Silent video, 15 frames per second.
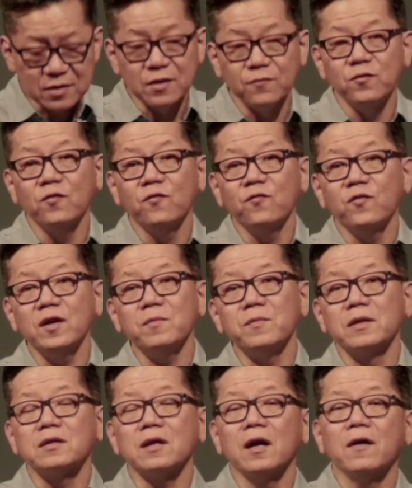the
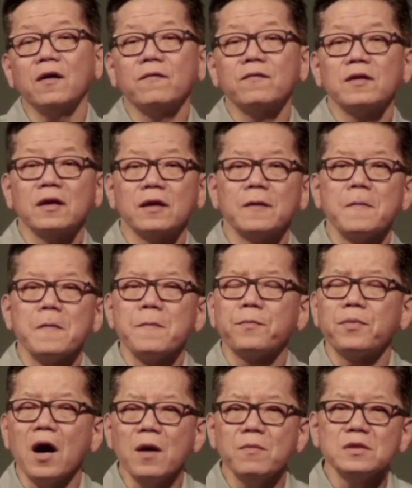fulfillment of the
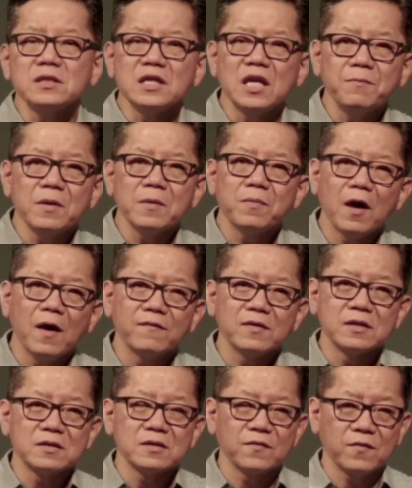promise keeping providence of